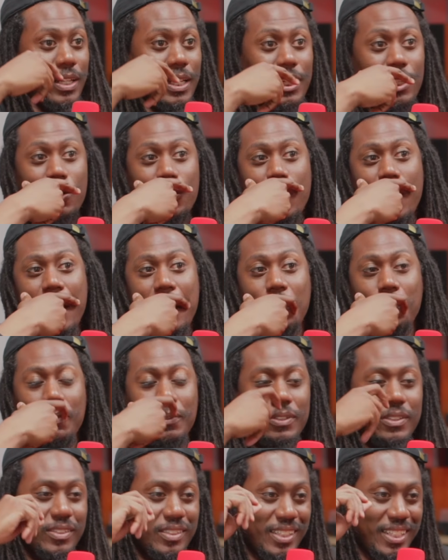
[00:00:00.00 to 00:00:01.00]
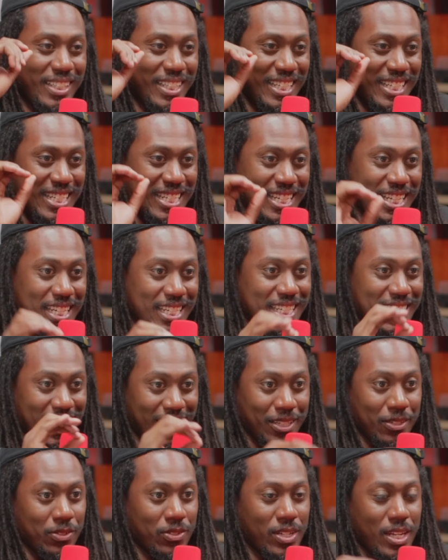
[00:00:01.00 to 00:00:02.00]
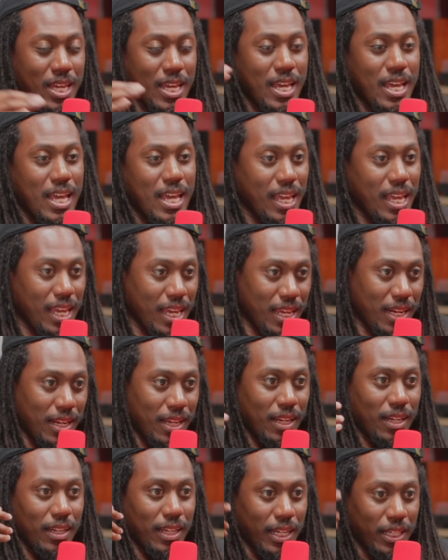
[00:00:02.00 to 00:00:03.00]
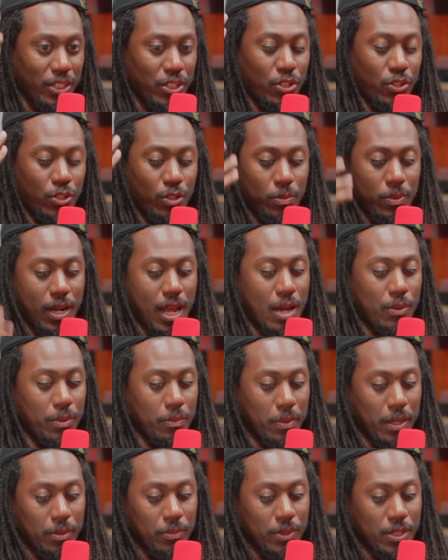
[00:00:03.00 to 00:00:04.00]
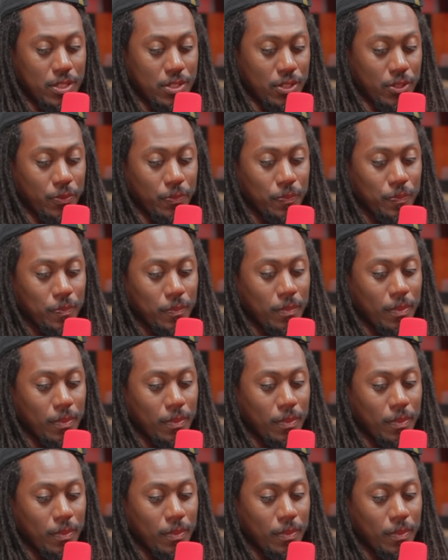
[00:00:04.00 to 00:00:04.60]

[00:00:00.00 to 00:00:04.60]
Like, you're able to see the details in it like your human eye would be able to do.